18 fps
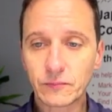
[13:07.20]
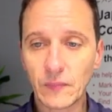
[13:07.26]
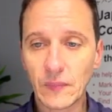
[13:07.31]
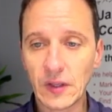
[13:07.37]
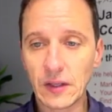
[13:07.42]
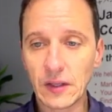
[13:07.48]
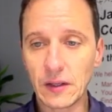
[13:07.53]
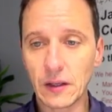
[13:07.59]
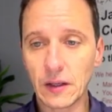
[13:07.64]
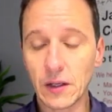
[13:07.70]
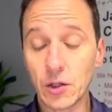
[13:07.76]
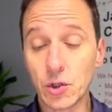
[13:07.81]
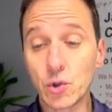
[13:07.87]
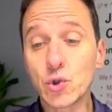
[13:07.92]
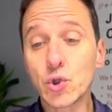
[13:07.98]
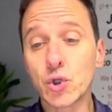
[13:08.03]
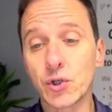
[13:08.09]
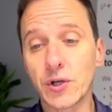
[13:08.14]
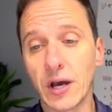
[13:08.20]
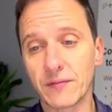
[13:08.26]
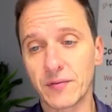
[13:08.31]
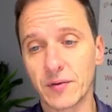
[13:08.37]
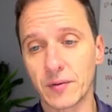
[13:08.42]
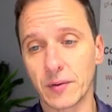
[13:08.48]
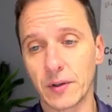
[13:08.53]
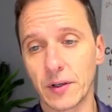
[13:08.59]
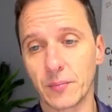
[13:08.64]
you should have
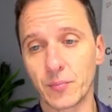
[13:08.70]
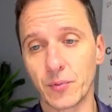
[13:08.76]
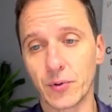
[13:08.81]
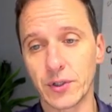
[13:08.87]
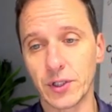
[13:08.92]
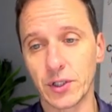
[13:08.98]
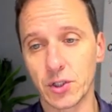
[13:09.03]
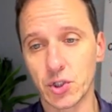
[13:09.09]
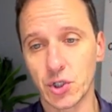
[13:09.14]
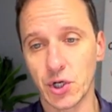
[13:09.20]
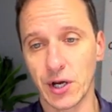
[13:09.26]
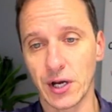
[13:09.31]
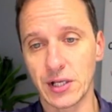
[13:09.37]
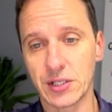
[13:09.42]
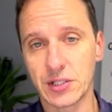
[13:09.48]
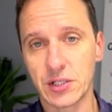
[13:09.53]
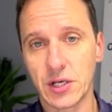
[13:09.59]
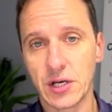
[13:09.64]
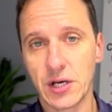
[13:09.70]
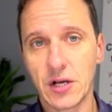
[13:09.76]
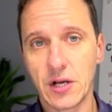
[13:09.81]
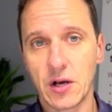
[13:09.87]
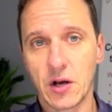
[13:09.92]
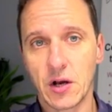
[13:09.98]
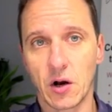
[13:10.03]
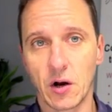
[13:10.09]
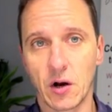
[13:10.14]
a pretty good chance
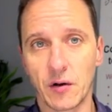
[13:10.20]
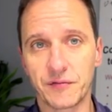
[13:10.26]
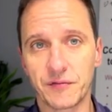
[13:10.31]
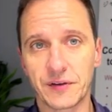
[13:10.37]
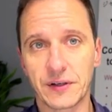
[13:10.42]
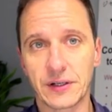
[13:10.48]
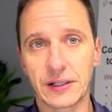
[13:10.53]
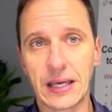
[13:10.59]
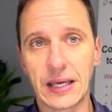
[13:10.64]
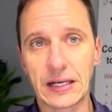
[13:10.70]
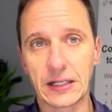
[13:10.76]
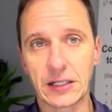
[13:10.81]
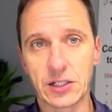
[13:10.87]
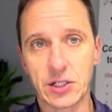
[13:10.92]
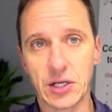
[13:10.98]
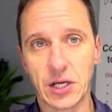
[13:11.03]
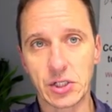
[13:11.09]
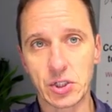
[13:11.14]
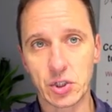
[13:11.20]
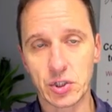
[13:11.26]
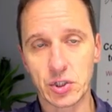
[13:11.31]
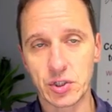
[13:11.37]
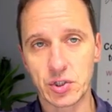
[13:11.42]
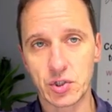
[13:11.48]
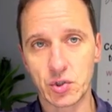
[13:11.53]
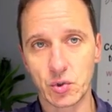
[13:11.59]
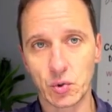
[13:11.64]
of getting attention
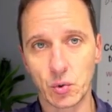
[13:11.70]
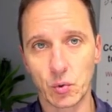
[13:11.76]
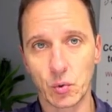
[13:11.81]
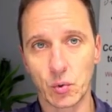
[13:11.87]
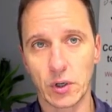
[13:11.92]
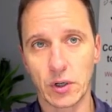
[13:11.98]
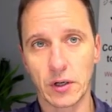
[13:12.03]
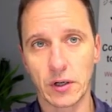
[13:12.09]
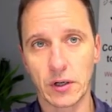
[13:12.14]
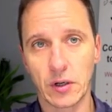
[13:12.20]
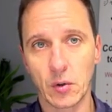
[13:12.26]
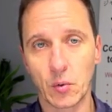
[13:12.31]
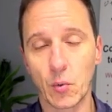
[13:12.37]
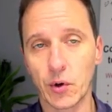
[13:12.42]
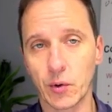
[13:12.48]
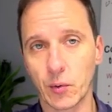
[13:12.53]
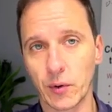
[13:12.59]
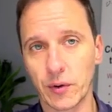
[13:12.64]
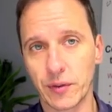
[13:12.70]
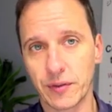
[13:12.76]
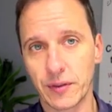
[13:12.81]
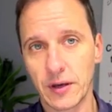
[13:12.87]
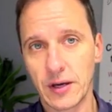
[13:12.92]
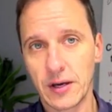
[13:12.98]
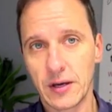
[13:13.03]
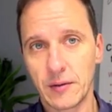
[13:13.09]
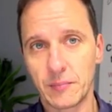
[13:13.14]
to work with
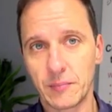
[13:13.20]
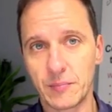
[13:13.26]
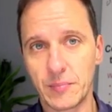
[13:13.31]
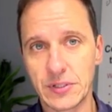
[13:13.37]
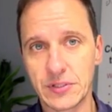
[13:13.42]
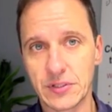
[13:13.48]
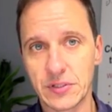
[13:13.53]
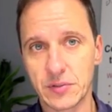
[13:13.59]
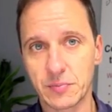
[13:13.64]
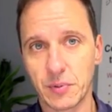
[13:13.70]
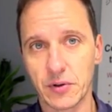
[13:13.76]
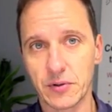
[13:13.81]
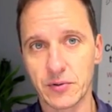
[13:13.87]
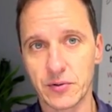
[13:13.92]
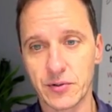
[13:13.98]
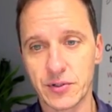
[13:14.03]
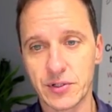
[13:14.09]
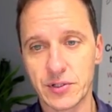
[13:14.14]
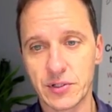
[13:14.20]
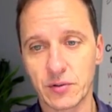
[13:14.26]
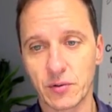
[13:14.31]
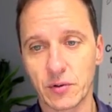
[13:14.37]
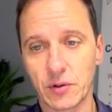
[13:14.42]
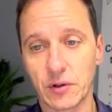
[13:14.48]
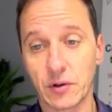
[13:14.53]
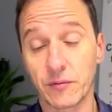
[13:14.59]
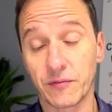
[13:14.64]
business partners,
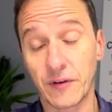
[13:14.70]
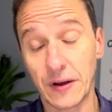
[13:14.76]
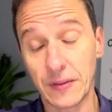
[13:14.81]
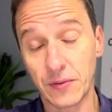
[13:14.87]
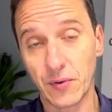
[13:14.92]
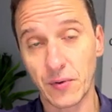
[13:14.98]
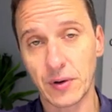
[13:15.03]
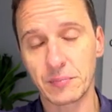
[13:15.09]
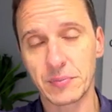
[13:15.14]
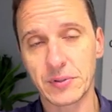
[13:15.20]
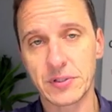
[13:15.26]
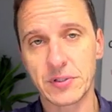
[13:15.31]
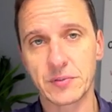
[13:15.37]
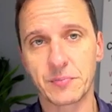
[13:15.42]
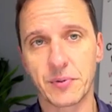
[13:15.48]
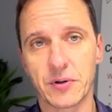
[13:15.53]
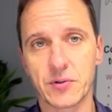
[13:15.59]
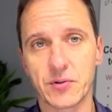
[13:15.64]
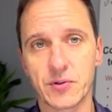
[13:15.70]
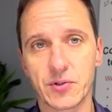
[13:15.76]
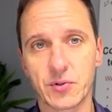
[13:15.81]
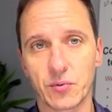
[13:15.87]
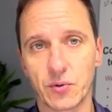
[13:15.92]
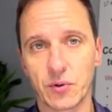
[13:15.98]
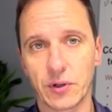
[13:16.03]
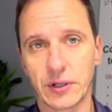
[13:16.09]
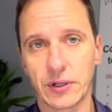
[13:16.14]
find the right business partners,
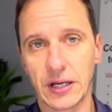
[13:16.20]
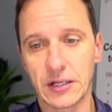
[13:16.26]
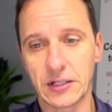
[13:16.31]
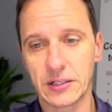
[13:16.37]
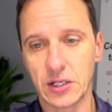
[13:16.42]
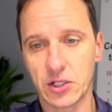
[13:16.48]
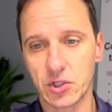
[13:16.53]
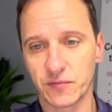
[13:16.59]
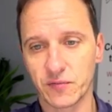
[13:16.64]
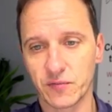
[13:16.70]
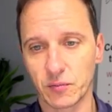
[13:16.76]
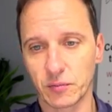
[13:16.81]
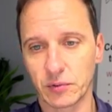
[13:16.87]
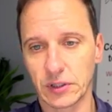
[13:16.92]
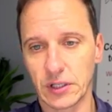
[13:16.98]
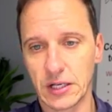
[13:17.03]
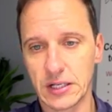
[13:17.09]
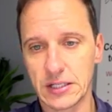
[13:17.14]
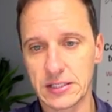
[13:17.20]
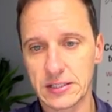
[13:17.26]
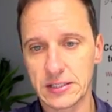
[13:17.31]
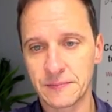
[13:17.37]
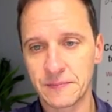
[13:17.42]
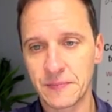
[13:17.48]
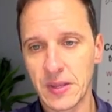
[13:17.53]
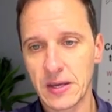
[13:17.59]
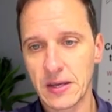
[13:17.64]
or get attention from clients.
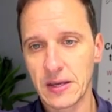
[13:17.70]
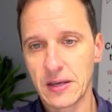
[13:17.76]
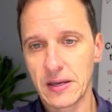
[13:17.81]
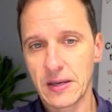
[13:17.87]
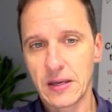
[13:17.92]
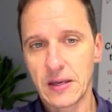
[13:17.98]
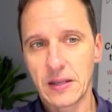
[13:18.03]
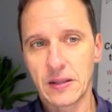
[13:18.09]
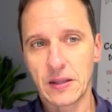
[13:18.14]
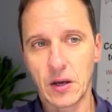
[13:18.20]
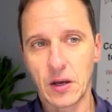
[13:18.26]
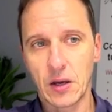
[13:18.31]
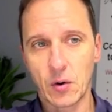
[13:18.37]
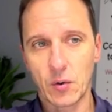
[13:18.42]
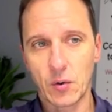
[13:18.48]
Now,